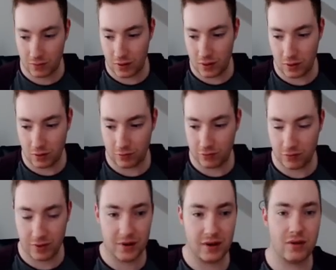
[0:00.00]
quite long one, three
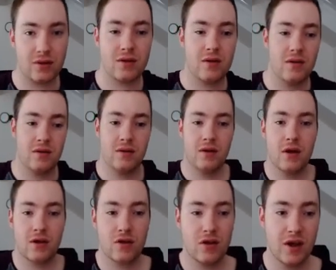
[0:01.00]
minutes.
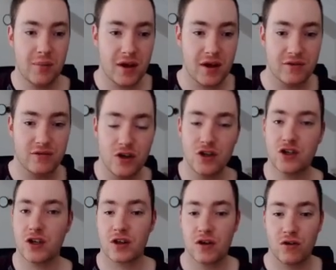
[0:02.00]
Sneak peek at version
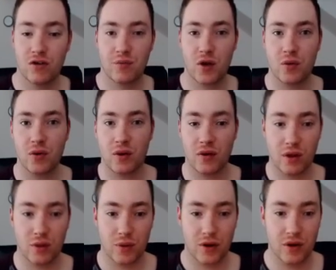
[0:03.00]
exclusive Pokemon. Okay,
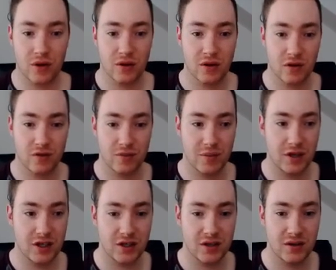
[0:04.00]
so we've got
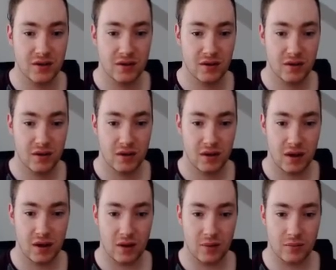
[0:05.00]
confirmation.
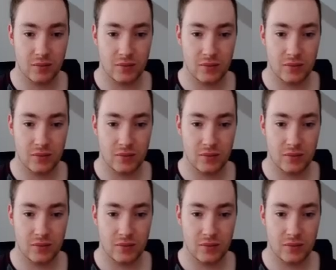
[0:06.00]
Um,